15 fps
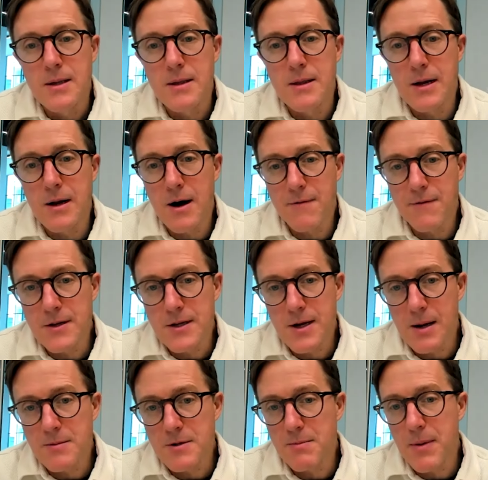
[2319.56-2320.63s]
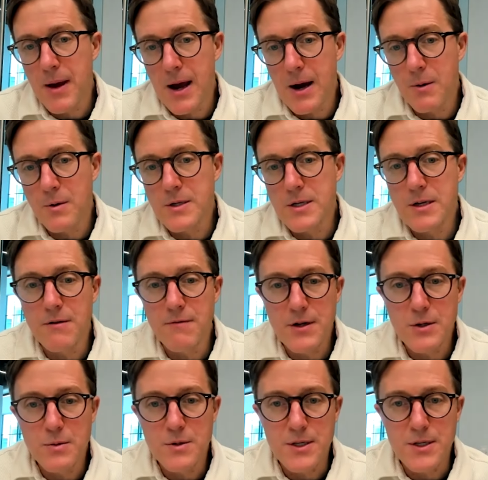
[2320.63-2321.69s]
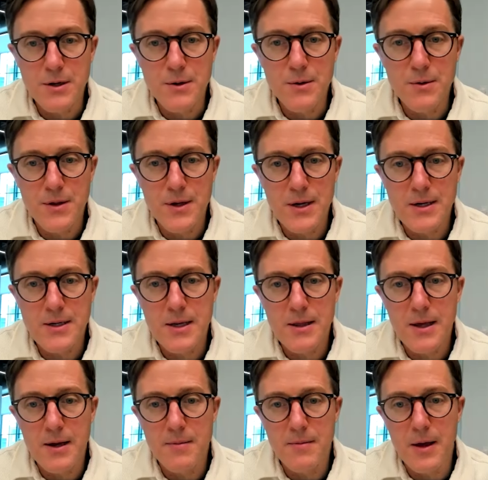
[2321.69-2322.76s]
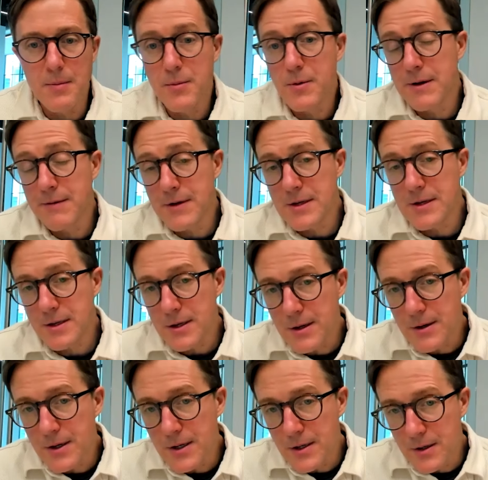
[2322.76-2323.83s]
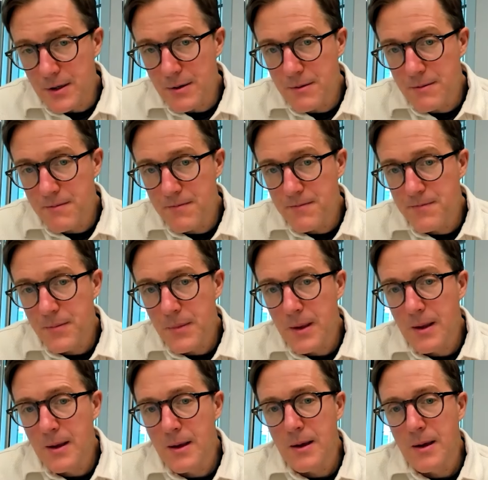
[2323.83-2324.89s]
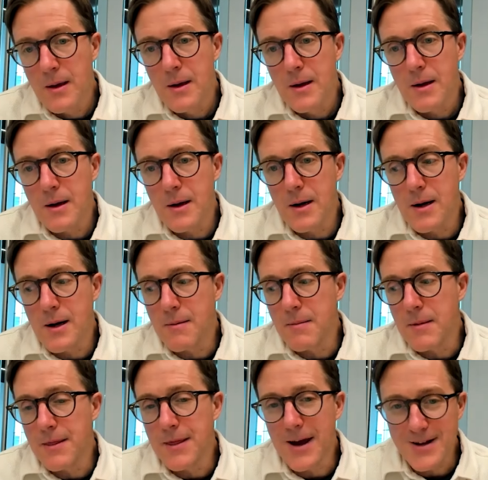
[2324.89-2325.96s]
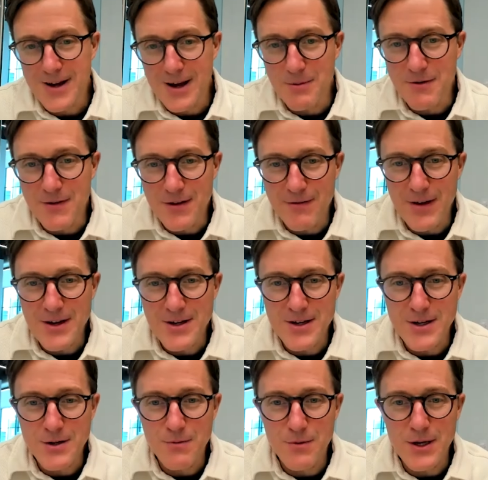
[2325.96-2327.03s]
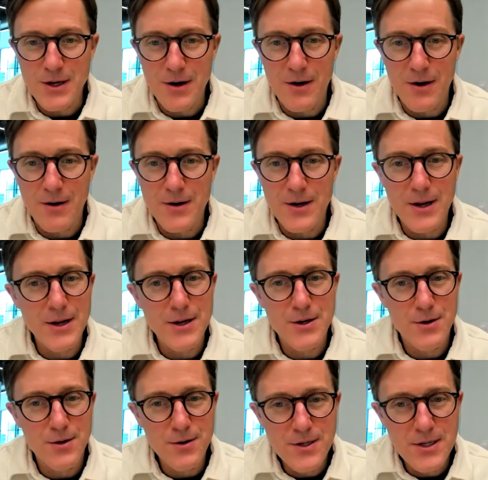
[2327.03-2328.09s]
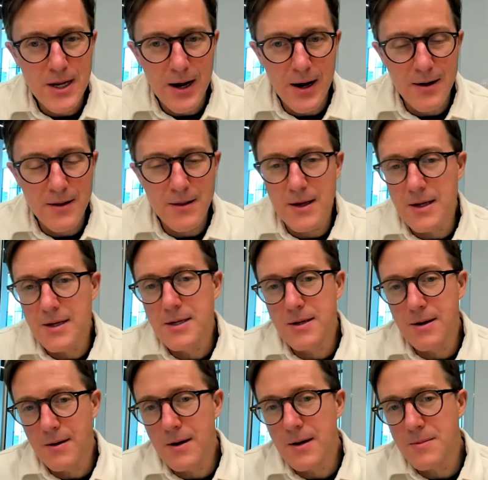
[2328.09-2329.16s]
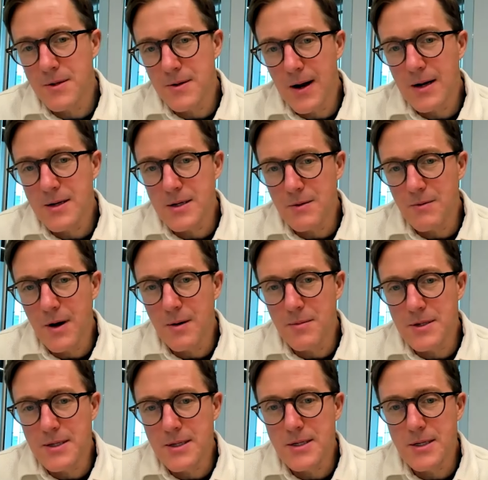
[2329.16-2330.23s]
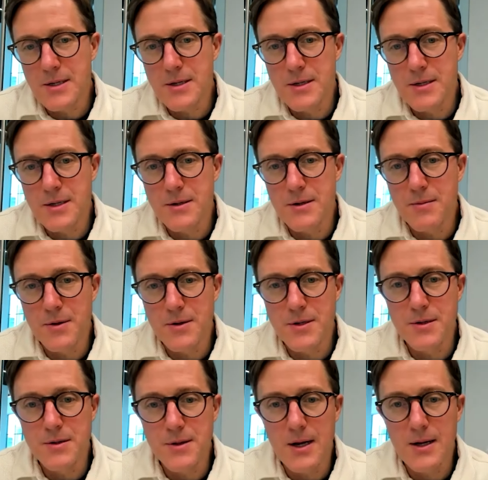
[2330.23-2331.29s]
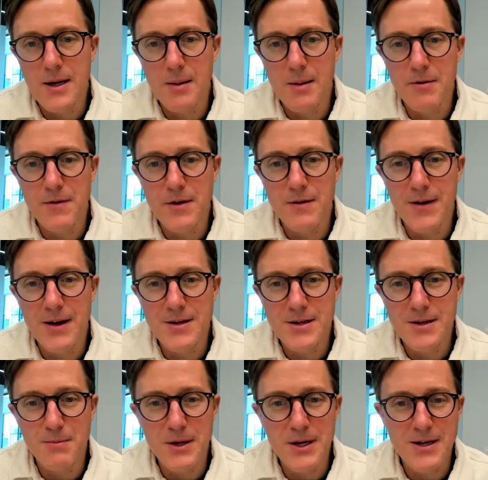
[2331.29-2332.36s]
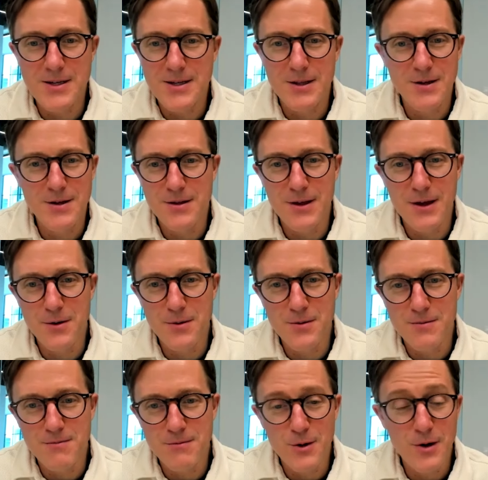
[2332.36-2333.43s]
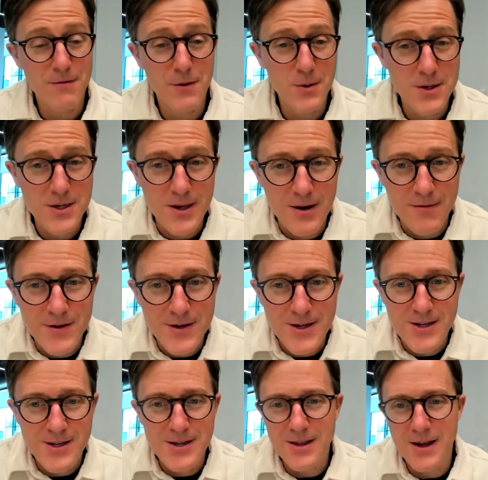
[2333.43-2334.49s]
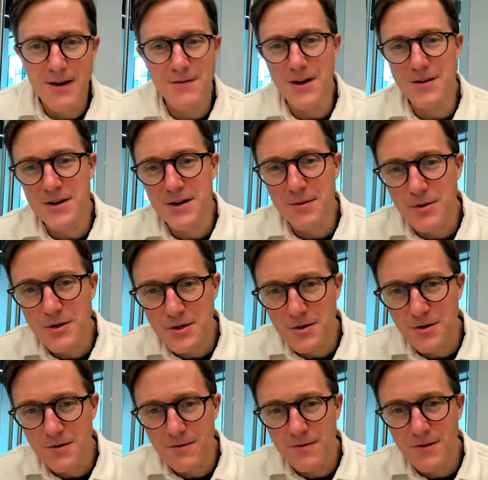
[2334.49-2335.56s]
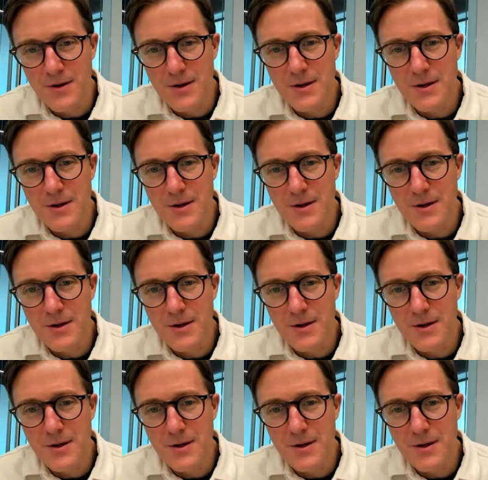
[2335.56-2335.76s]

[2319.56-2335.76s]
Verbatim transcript: that oftentimes empowers individuals to do things that they, they previously couldn't do. Um, that type of innovation is really hard. And it turns out that startups are actually well positioned to pursue that type of innovation, because they, they don't, they're not focused on efficiency. They have nothing to preserve.